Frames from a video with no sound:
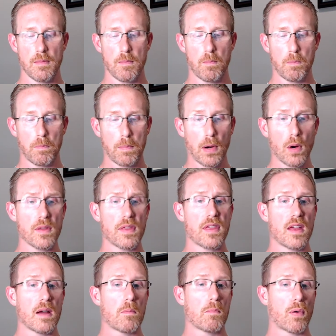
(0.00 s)
birth
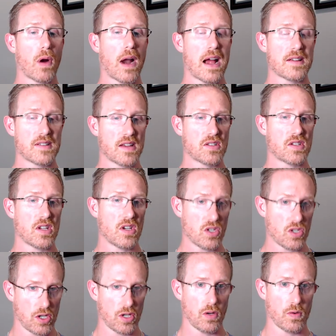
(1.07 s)
process
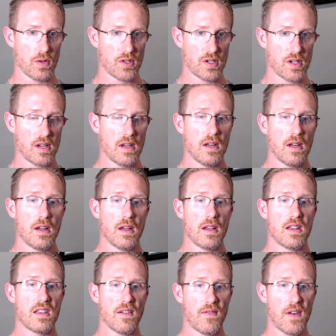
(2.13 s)
induced
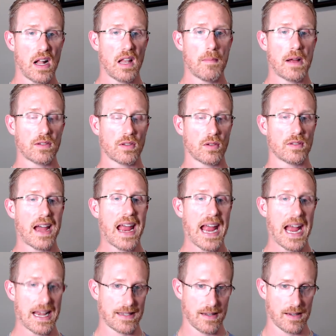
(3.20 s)
developmental
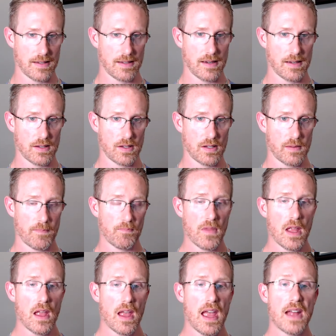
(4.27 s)
diascosis.
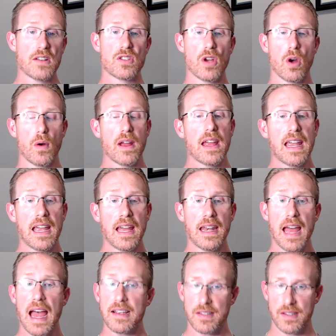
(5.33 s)
And so in
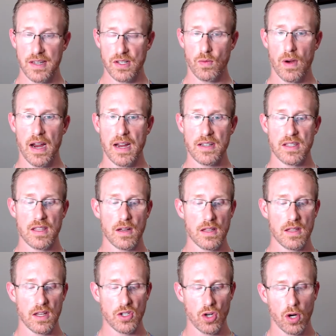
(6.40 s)
essence, right,
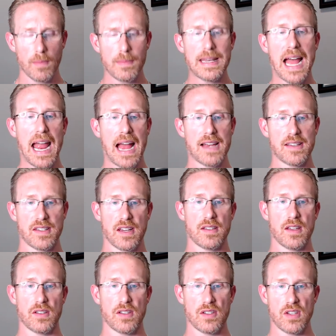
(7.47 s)
the term
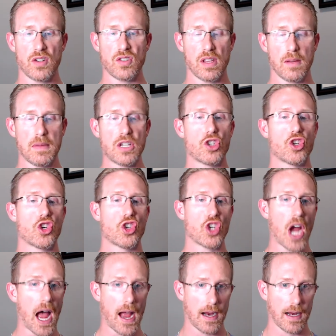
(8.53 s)
diascosis essentially means
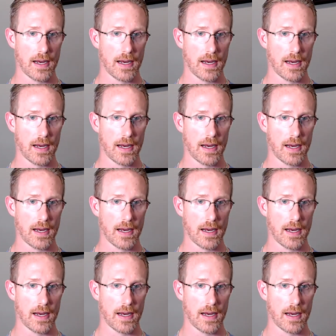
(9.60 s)
shock.